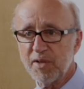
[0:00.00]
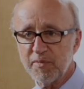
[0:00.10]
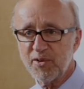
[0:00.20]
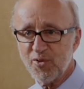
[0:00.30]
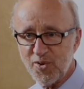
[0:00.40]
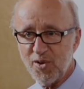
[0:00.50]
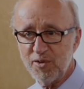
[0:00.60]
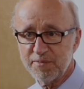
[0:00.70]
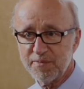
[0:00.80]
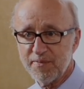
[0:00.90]
millimeters
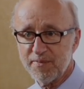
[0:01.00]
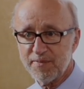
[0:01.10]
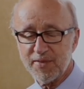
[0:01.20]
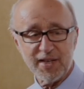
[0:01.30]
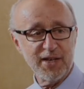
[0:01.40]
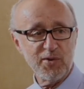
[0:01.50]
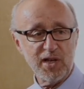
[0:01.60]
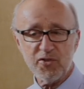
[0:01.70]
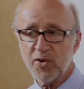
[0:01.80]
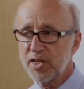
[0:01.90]
tall. Okay, what
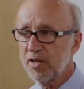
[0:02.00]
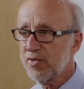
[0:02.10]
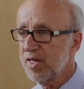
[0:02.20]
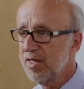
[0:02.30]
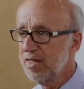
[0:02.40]
else do I need to see?